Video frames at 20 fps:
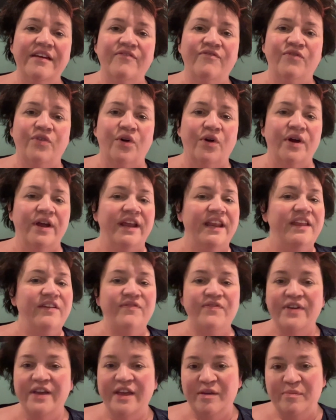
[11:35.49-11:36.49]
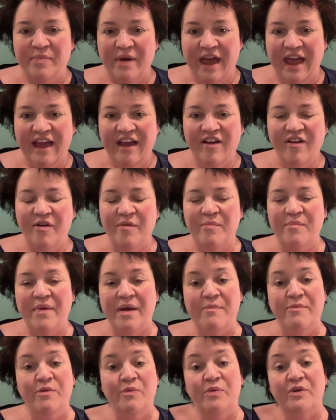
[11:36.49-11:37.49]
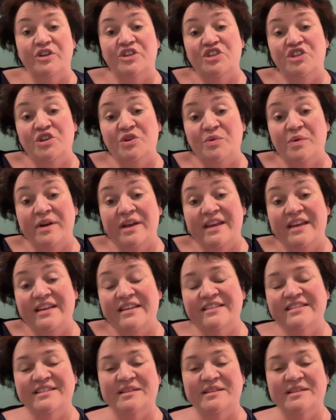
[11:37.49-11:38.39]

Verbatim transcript: for any feedback on maybe what you eat,